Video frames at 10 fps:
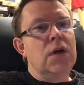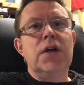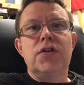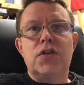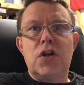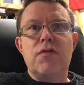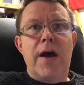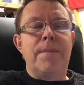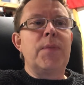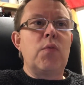to do that.
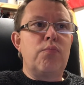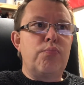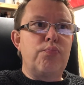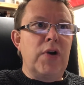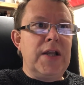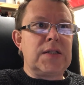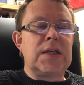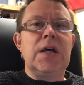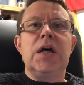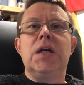Brilliant.
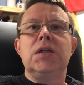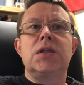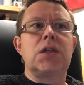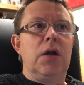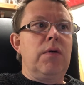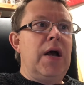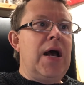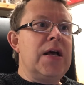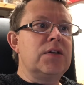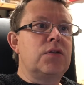So,
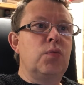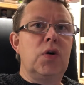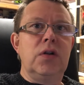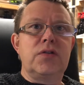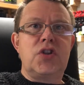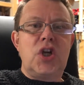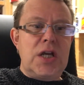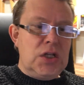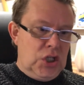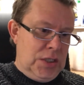as the world
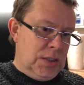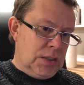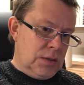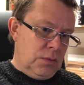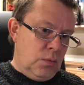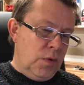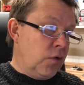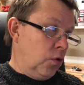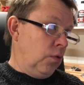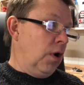changes, we've
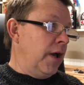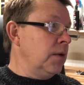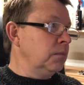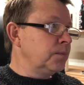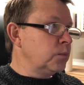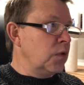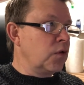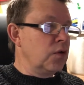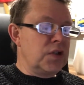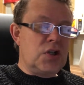gone online, we've
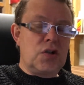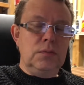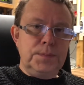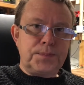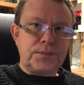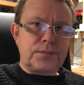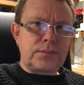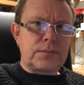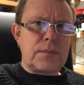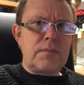gone digital.
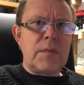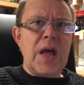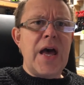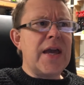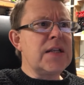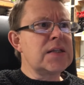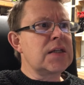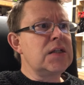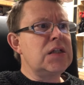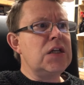Haynes
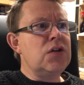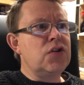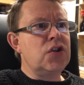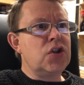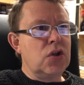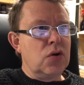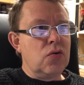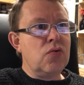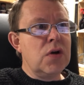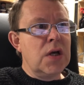continue to do,